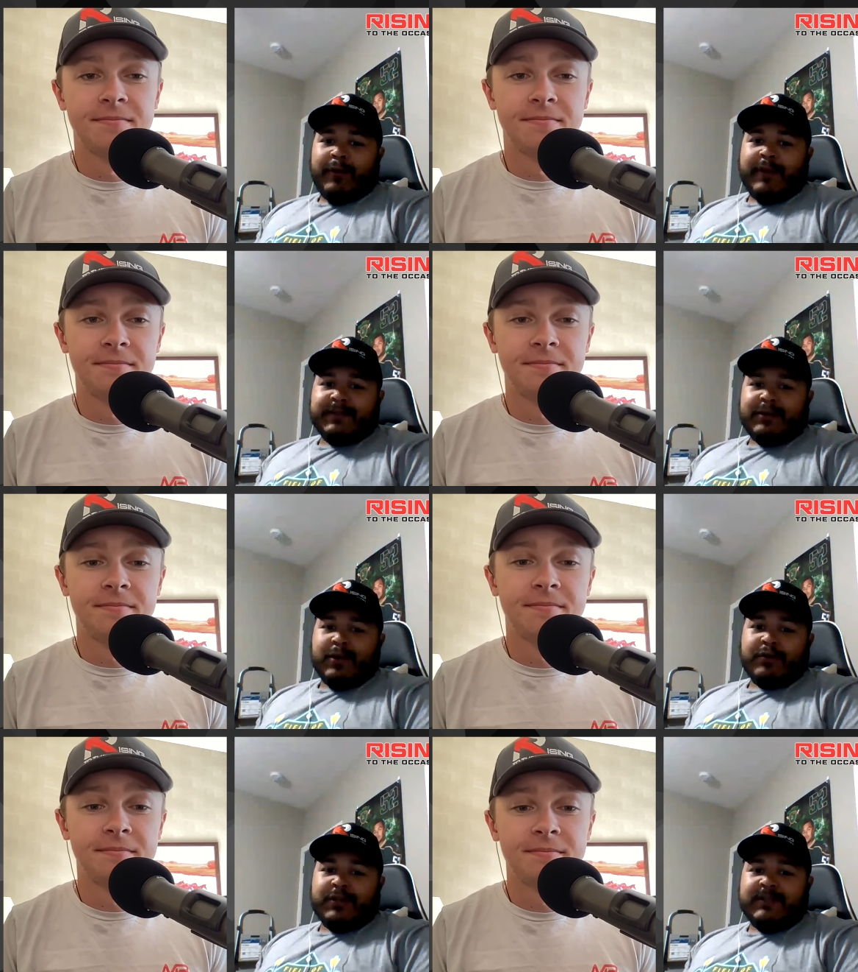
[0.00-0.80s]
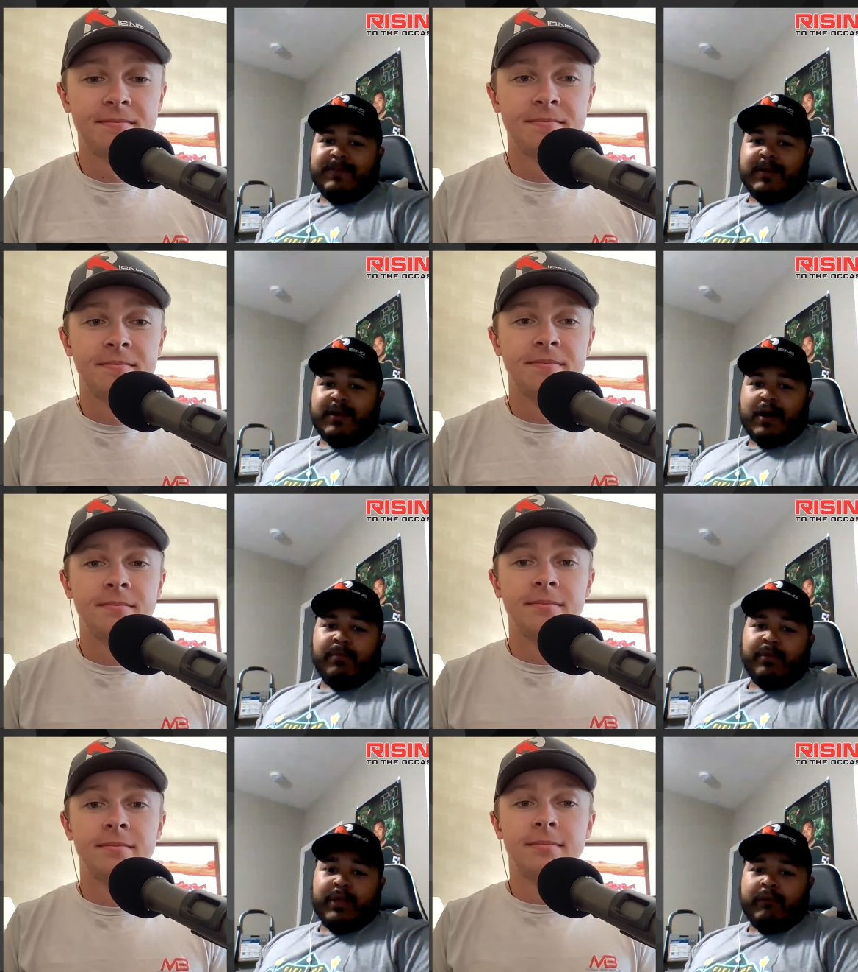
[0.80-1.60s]
Speaker 1: as a coach, he's been an
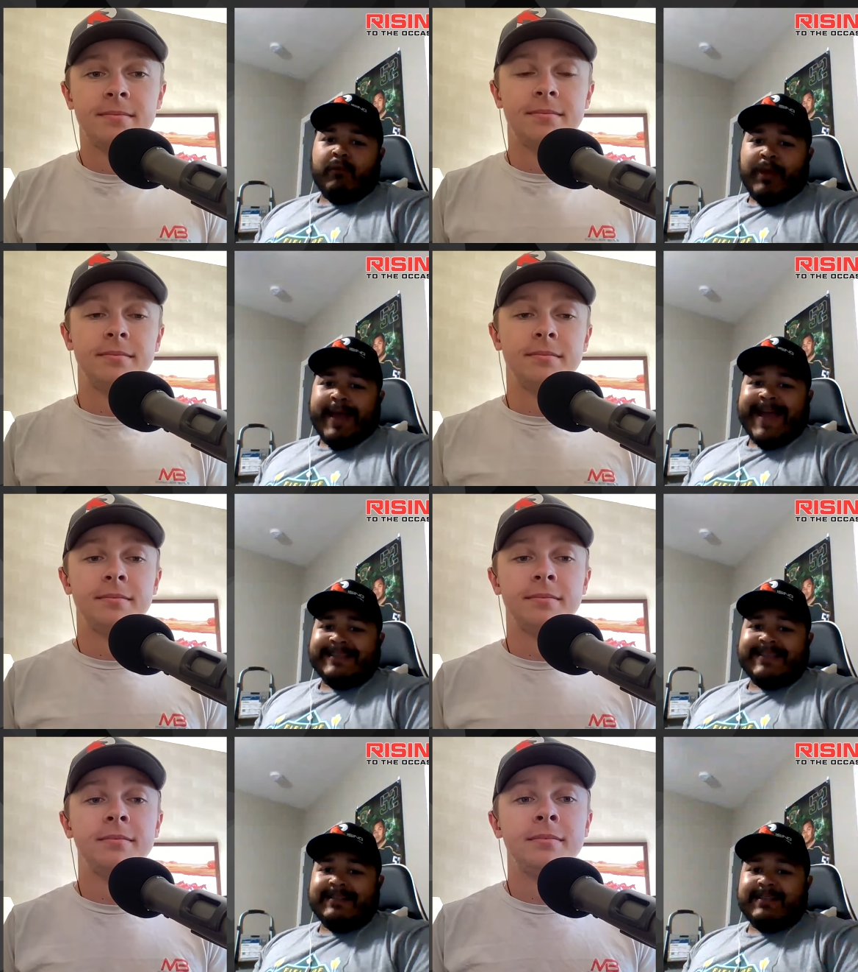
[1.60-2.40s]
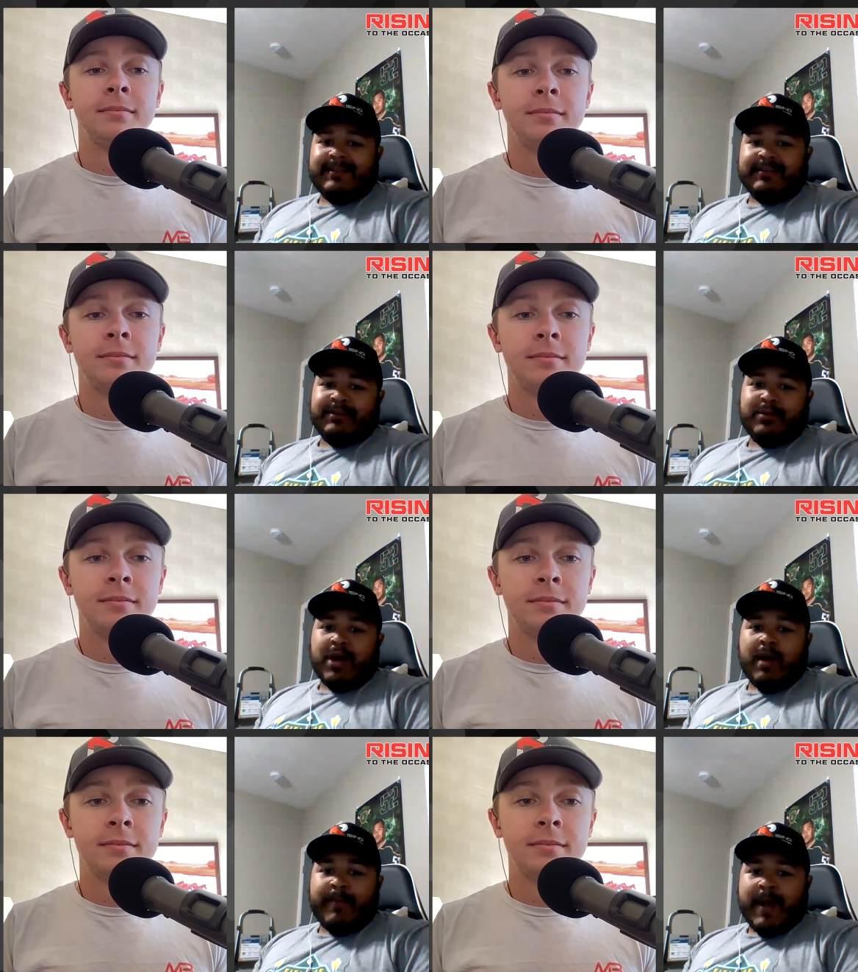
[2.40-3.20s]
unbelievable asset to this UConn
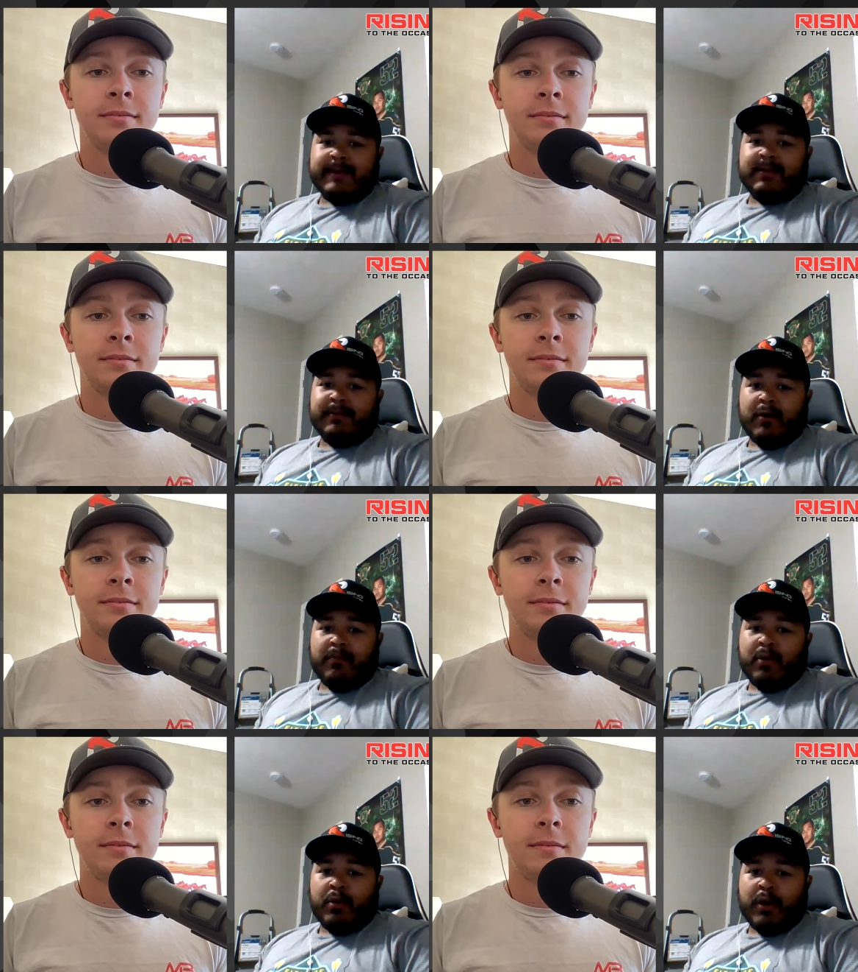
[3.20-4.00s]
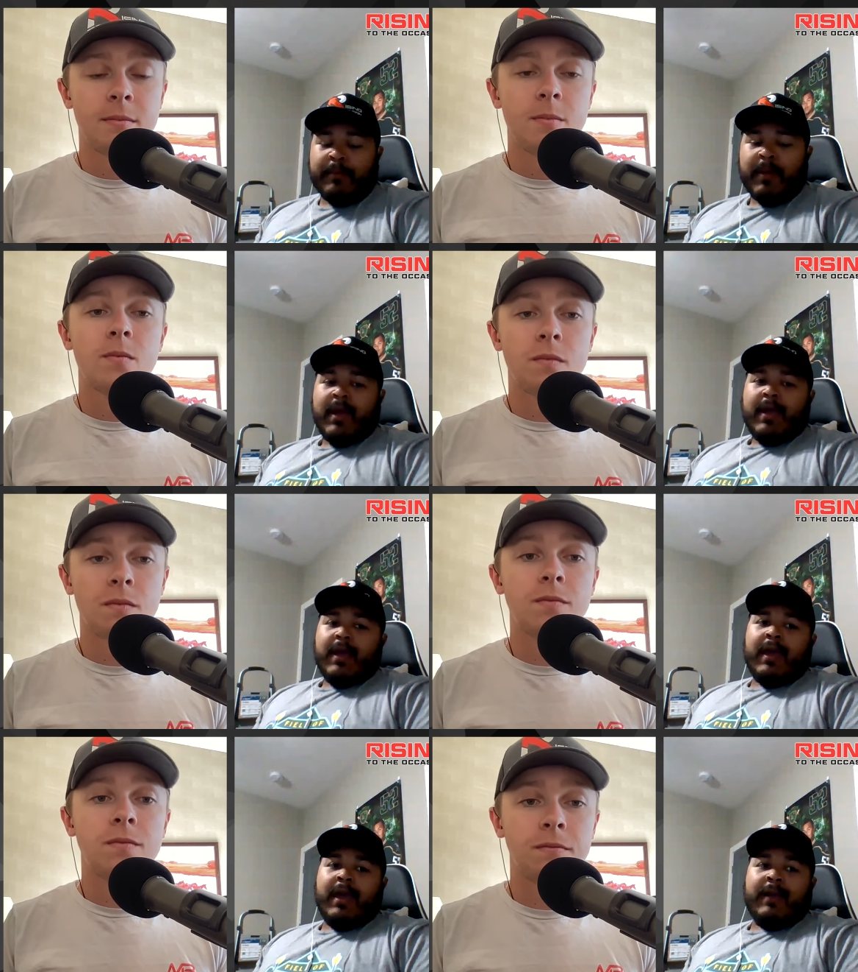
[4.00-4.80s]
basketball program.
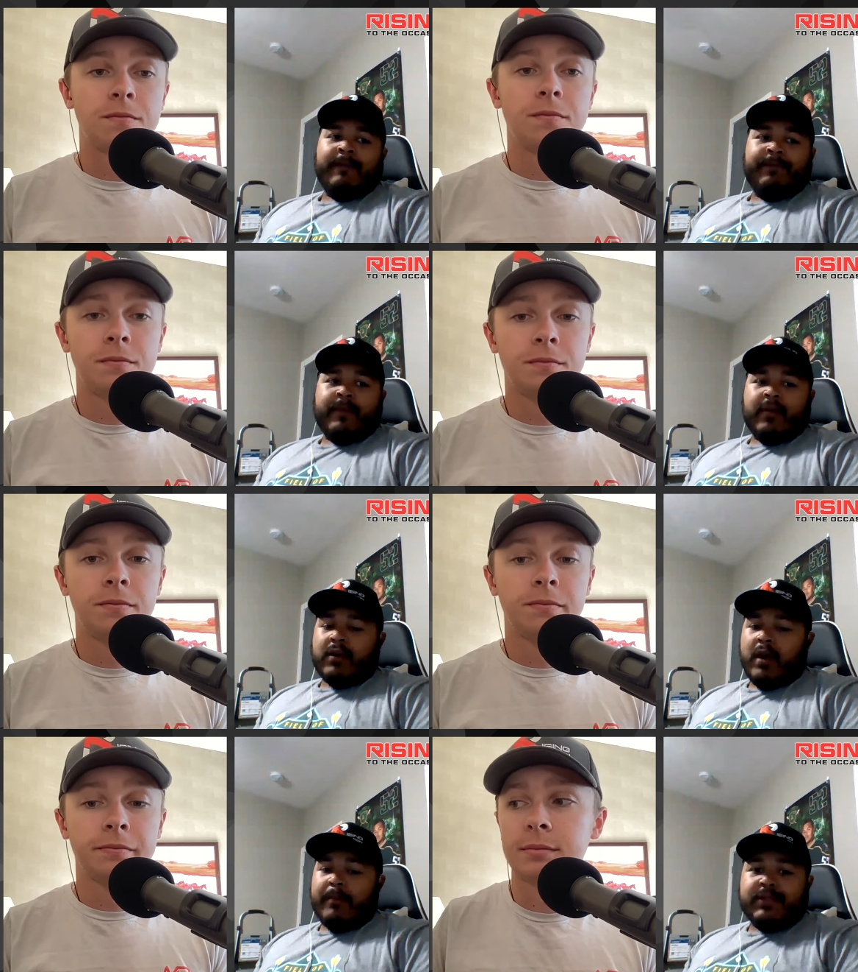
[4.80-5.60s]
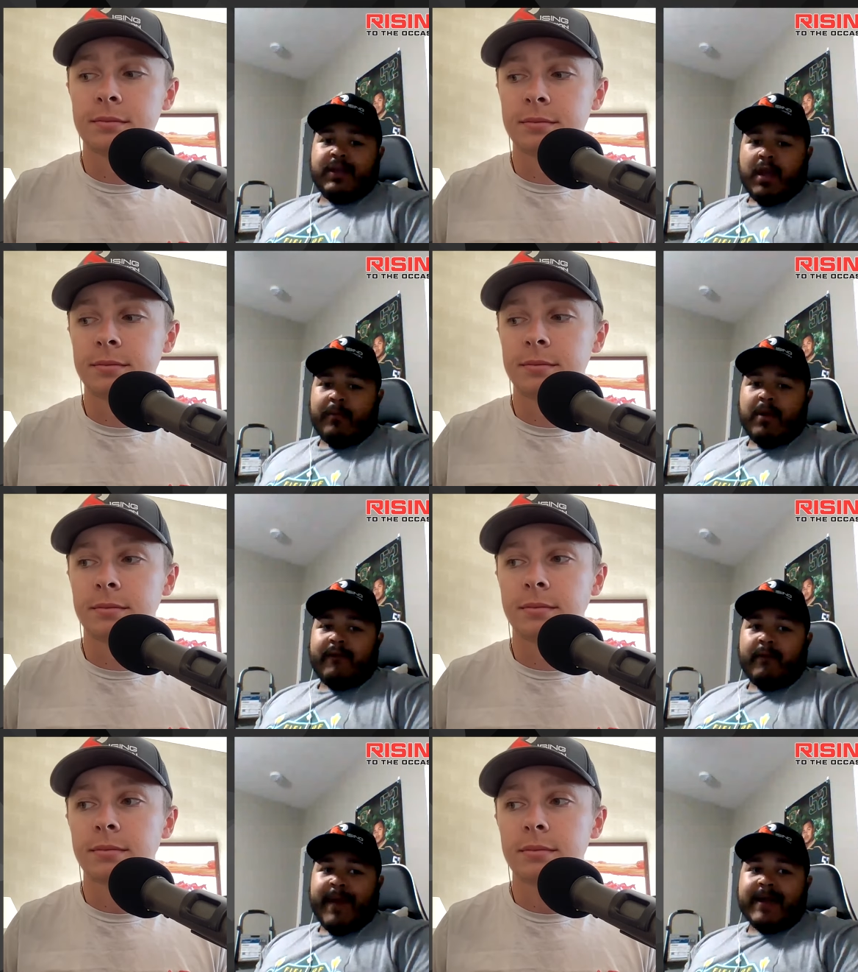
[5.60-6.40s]
And coming off coming off of
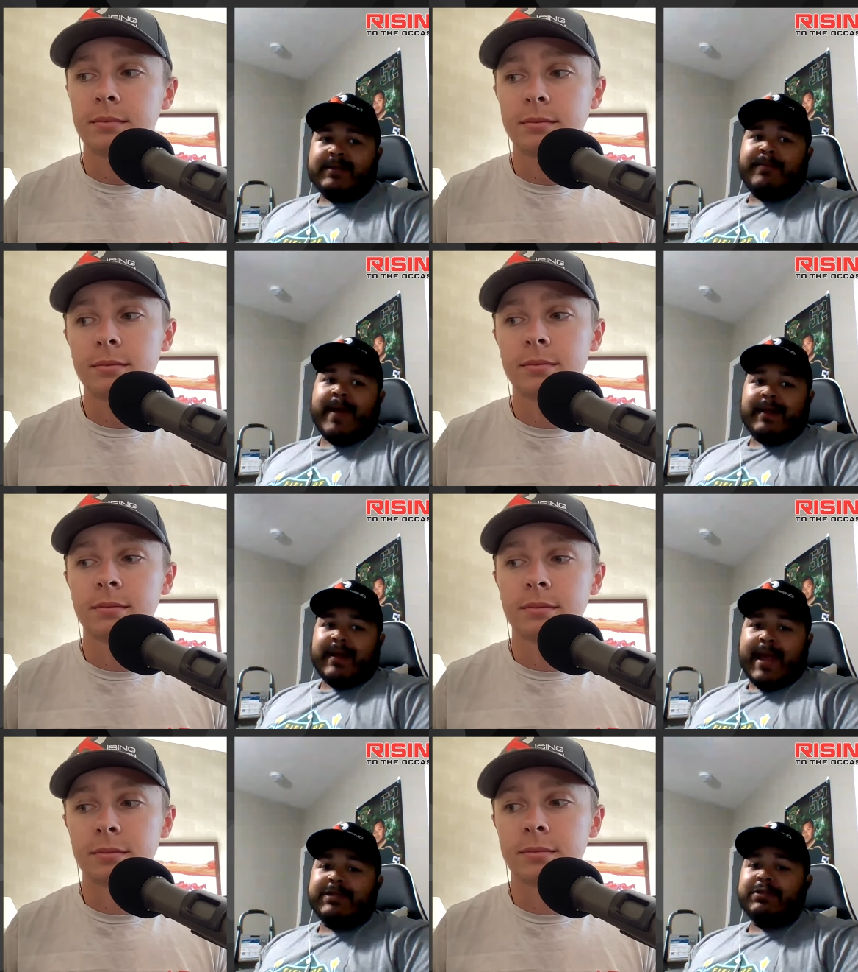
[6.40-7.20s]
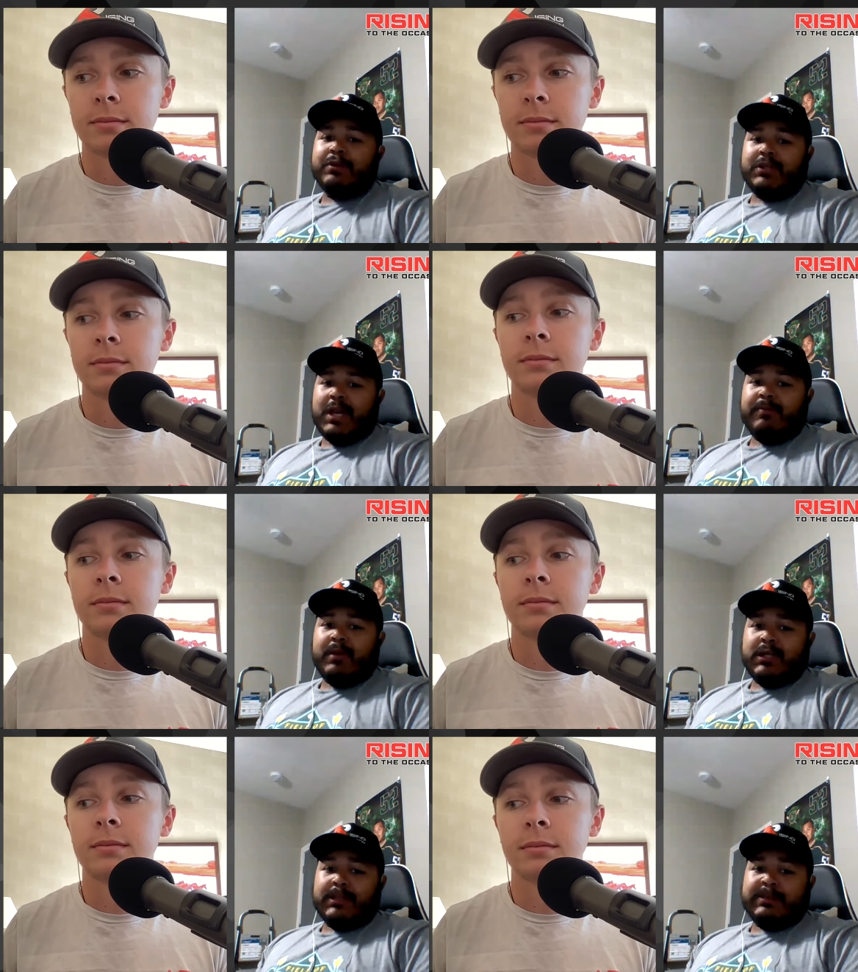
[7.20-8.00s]
back-to-back national
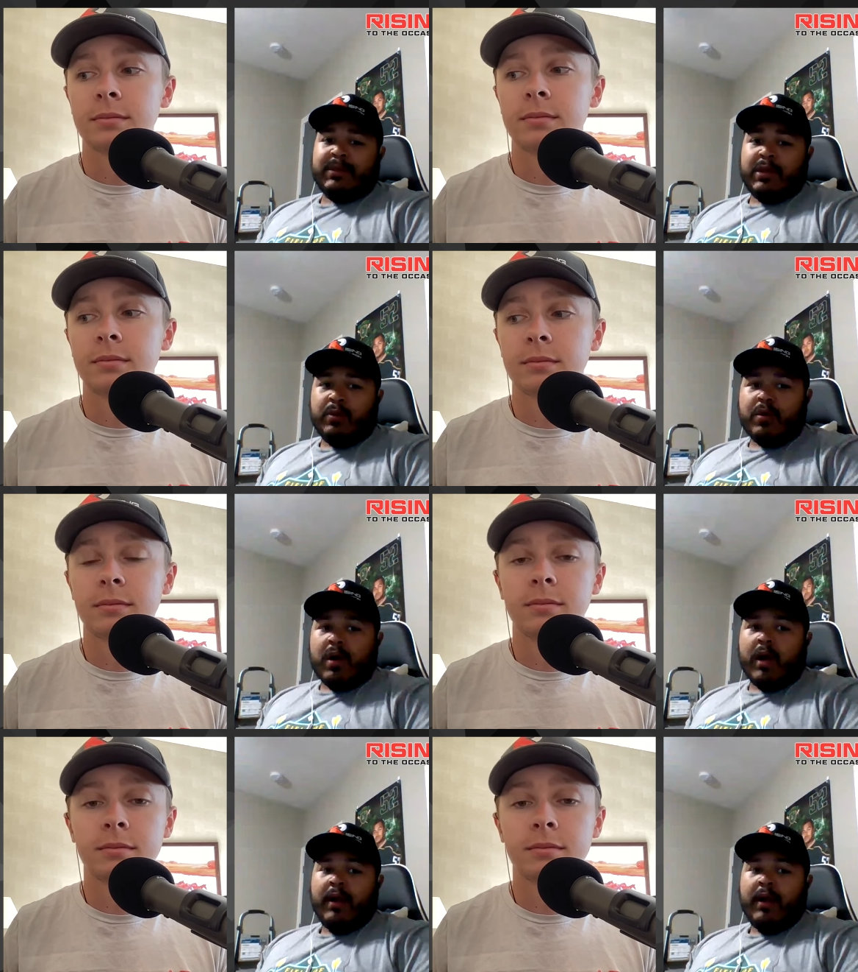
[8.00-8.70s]
championships with UConn.